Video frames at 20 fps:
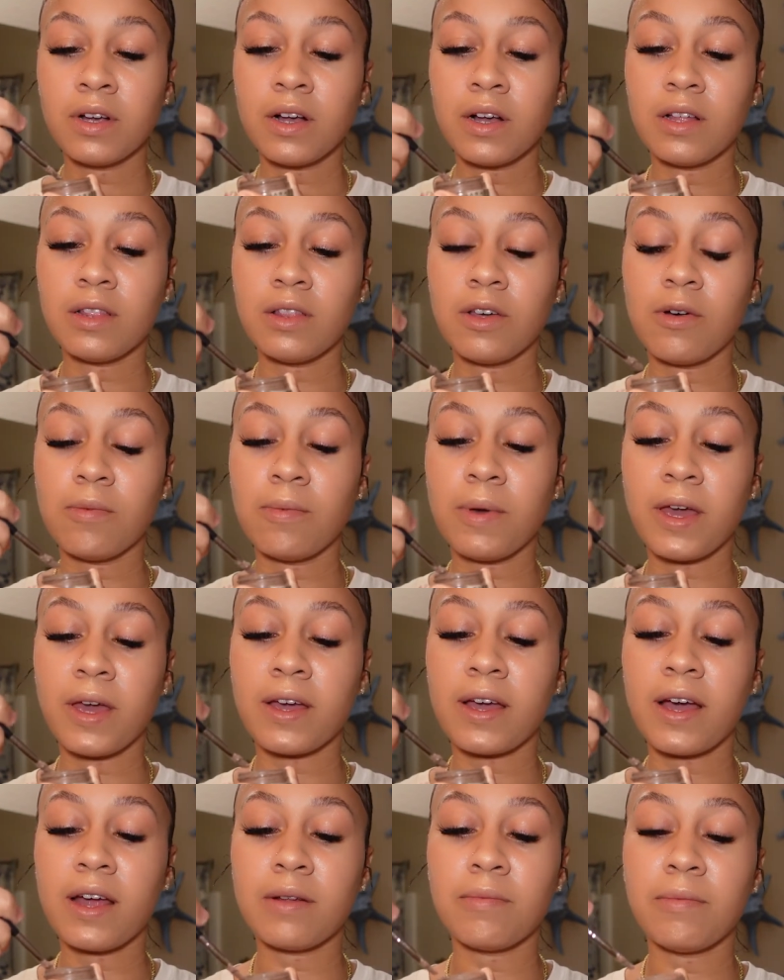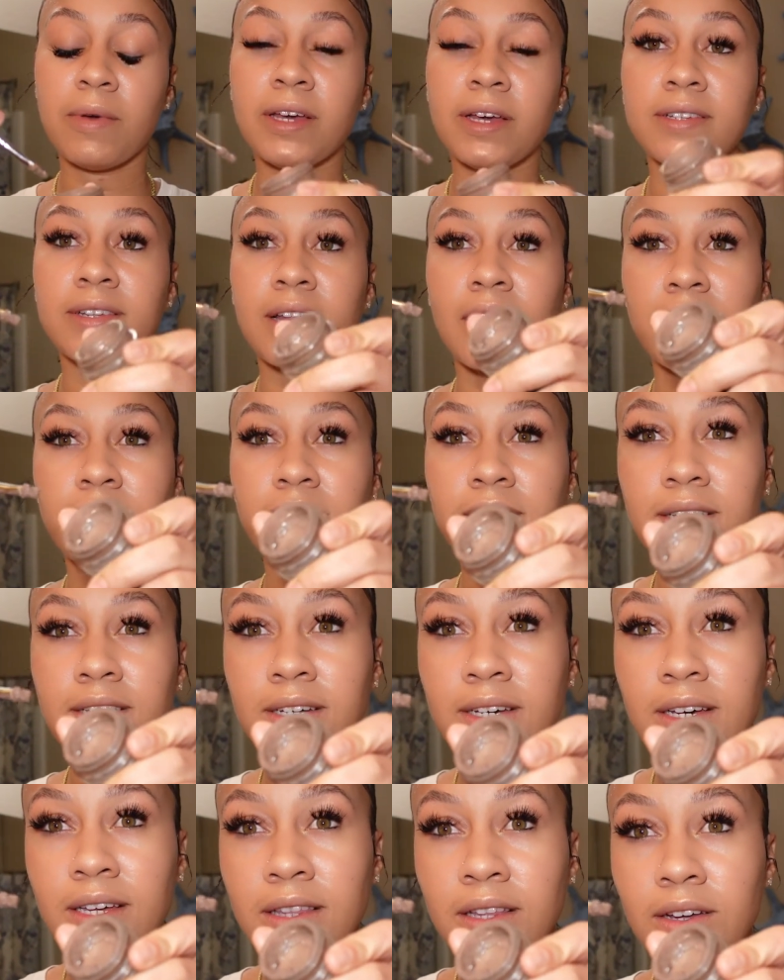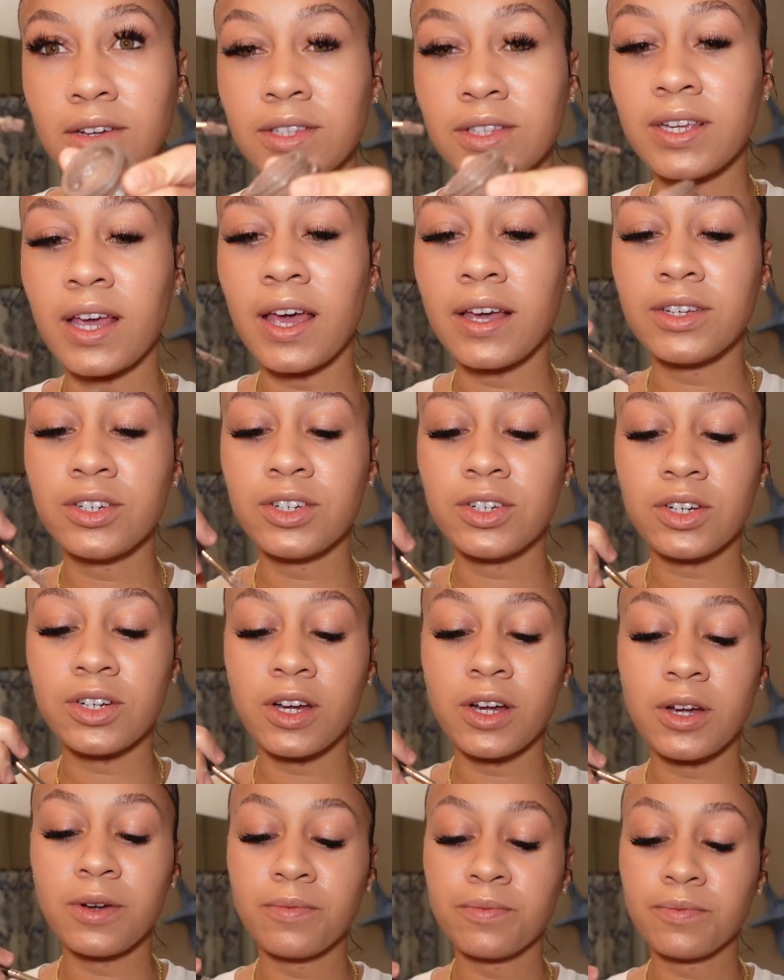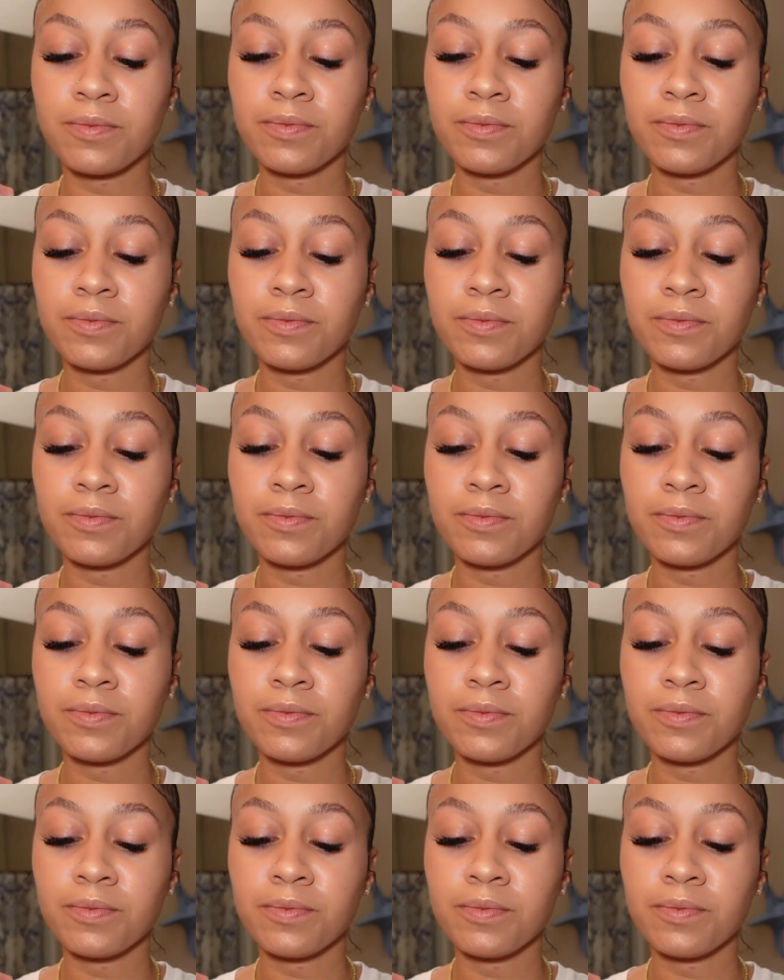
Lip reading: A little bit kind of makes like a good little texture.